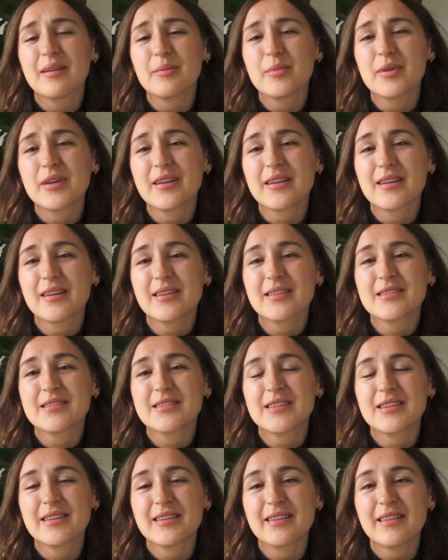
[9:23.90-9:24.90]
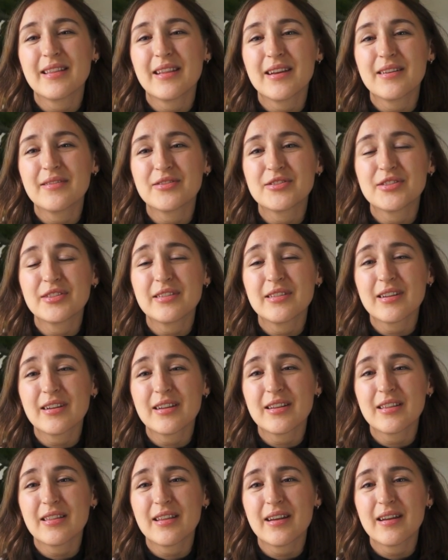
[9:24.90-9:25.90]
All my kids love to look
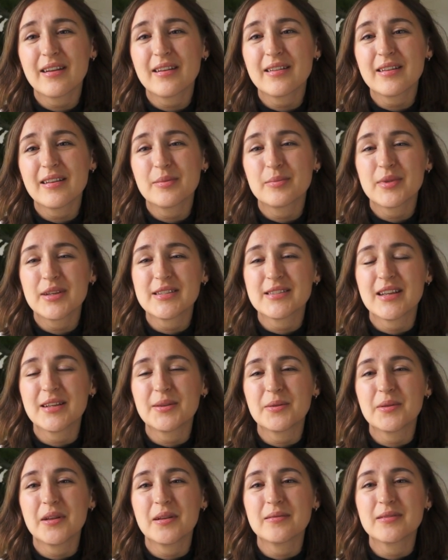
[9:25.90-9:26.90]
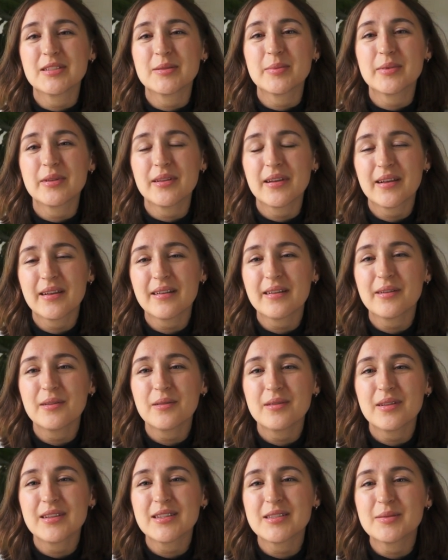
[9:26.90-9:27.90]
at that and my son will always be like,
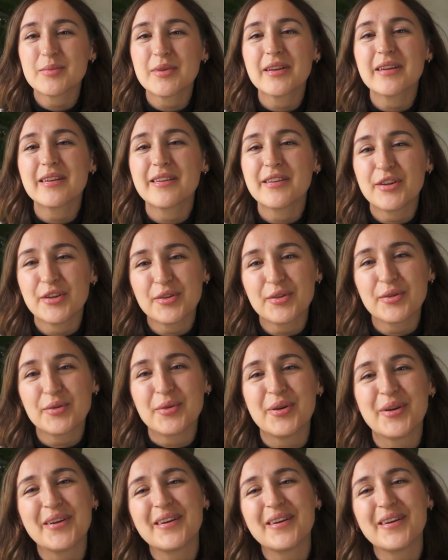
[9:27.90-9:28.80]
oh, that's me and you.